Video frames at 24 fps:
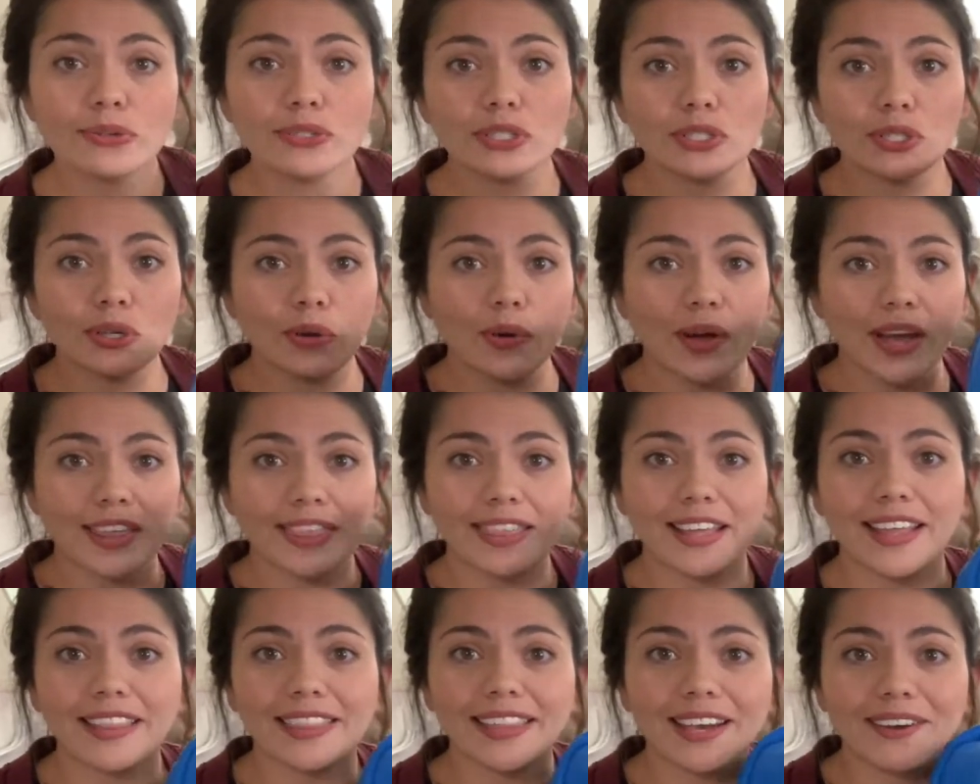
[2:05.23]
so I
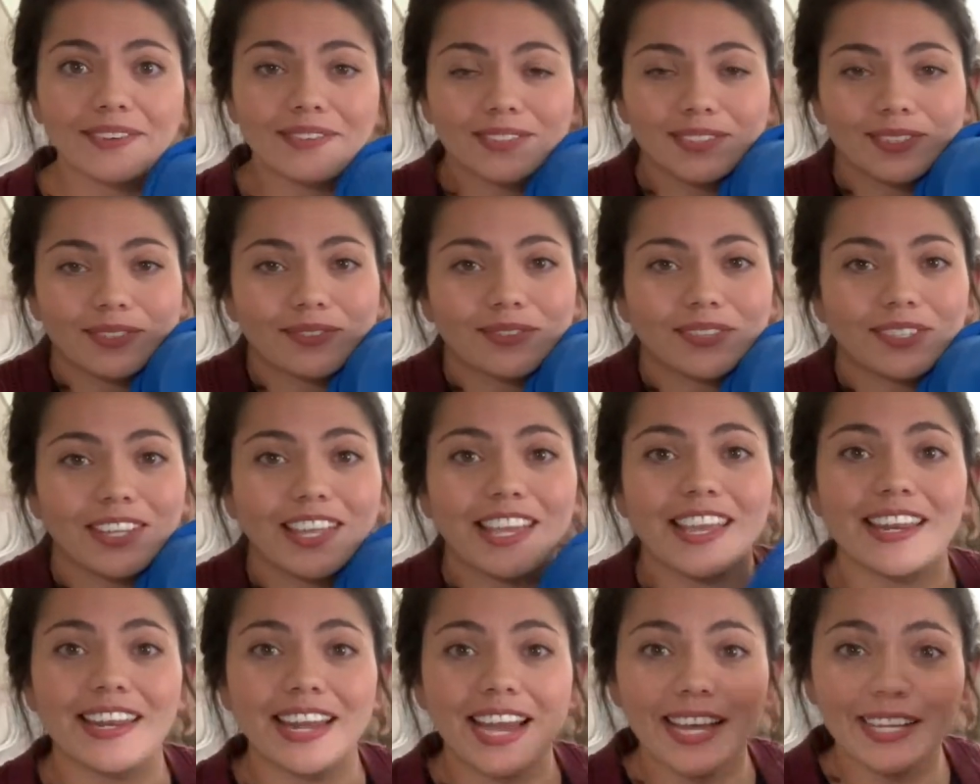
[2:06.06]
thought that was a
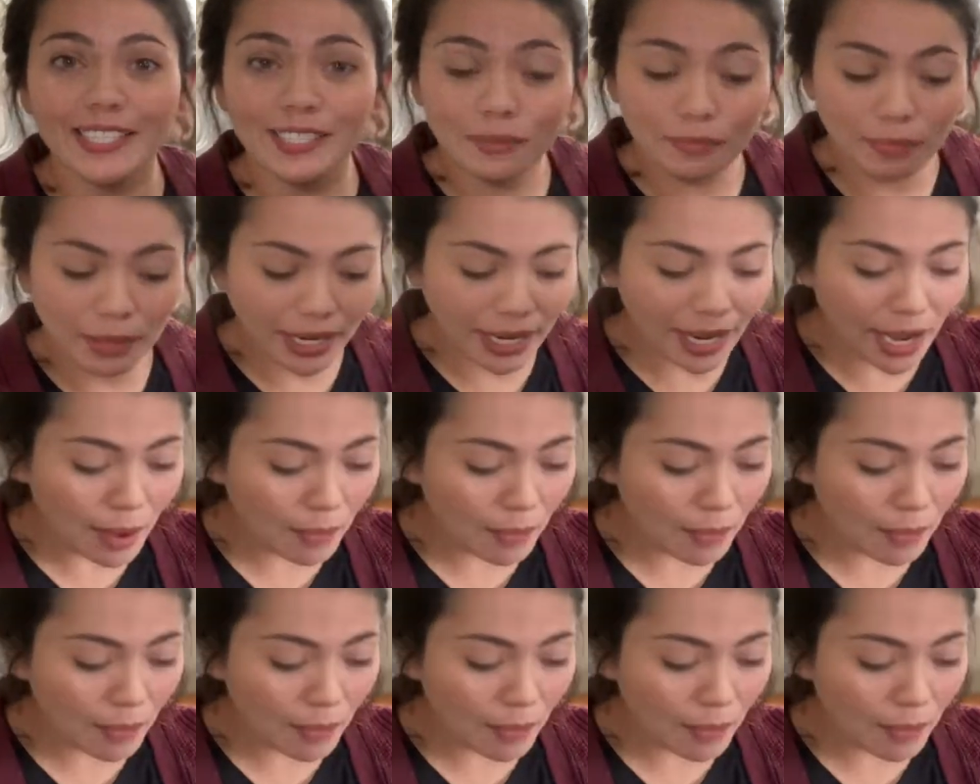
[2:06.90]
really nice pickup.